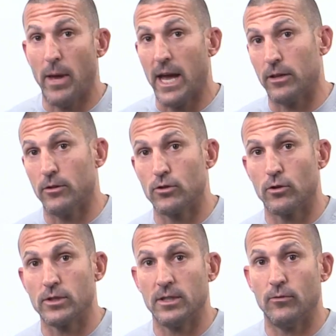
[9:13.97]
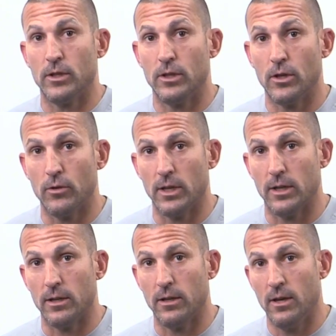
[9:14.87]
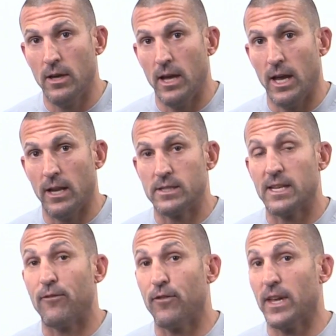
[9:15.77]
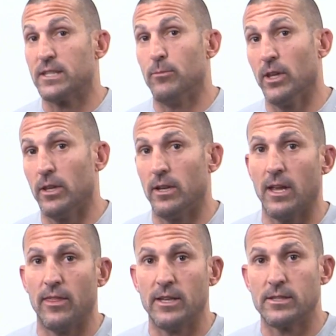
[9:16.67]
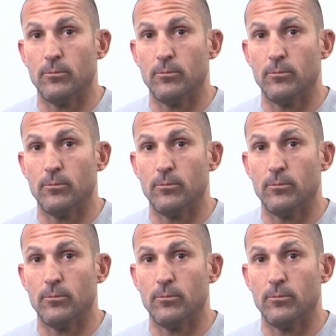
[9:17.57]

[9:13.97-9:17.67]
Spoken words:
back into short sleeve when you don't need it. And it's that flexibility that I think is